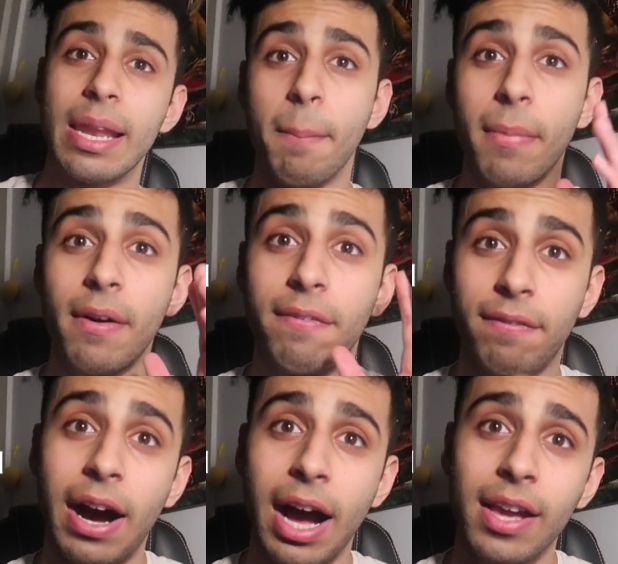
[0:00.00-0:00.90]
Number
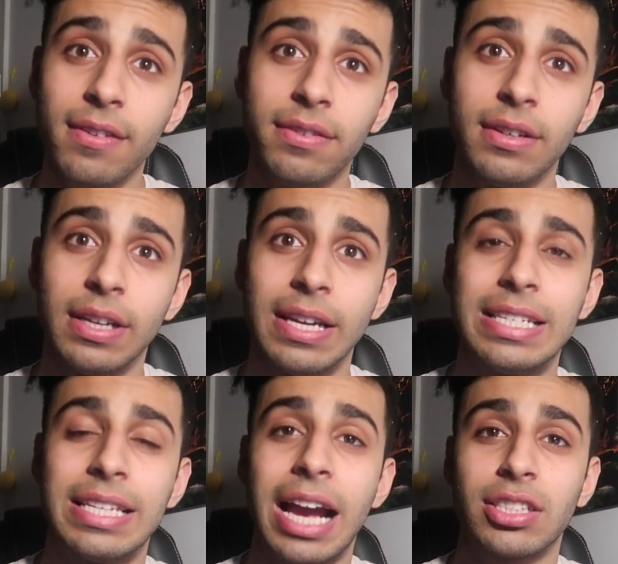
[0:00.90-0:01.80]
5
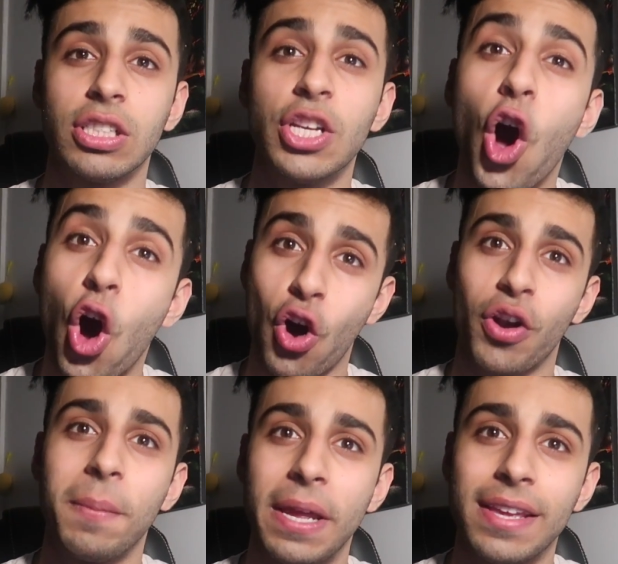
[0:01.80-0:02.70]
is actually
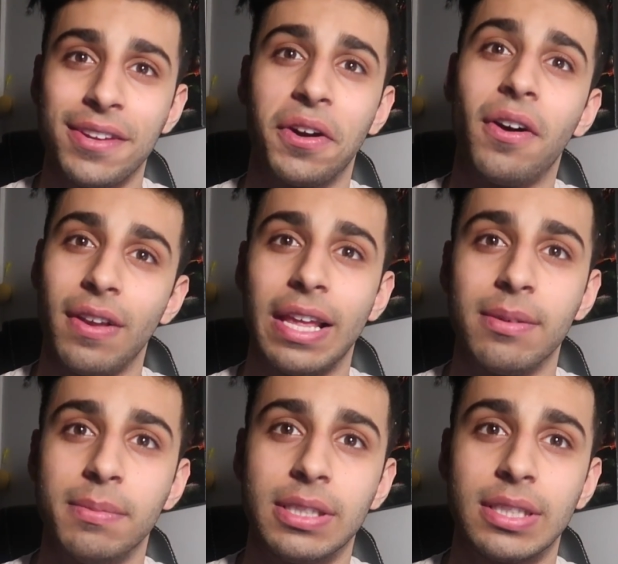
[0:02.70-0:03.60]
automating your
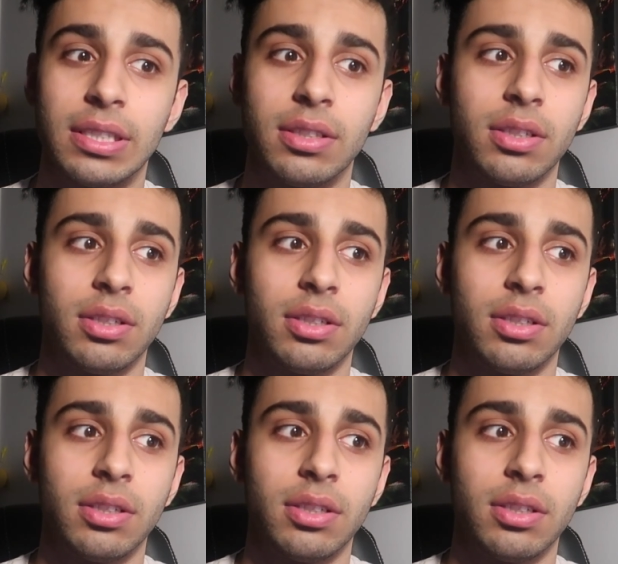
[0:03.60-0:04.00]
online businesses.